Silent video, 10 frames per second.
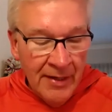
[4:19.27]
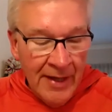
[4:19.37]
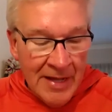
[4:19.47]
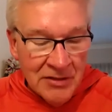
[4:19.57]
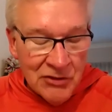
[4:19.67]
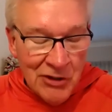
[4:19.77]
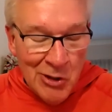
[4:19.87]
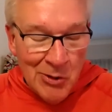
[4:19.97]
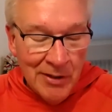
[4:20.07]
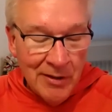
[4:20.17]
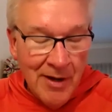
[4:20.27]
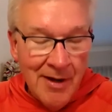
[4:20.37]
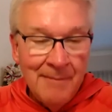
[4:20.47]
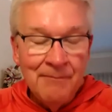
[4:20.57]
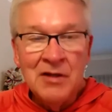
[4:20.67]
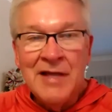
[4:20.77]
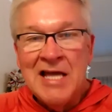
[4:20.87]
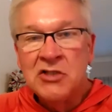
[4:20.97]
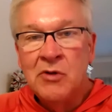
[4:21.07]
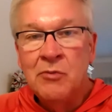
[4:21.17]
And so
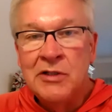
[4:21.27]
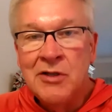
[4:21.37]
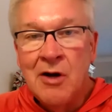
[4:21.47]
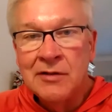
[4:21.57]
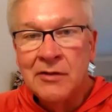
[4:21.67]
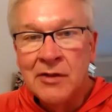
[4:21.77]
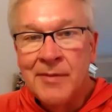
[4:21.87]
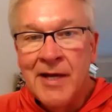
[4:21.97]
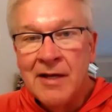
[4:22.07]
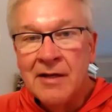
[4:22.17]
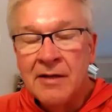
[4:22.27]
last week we talked a little about,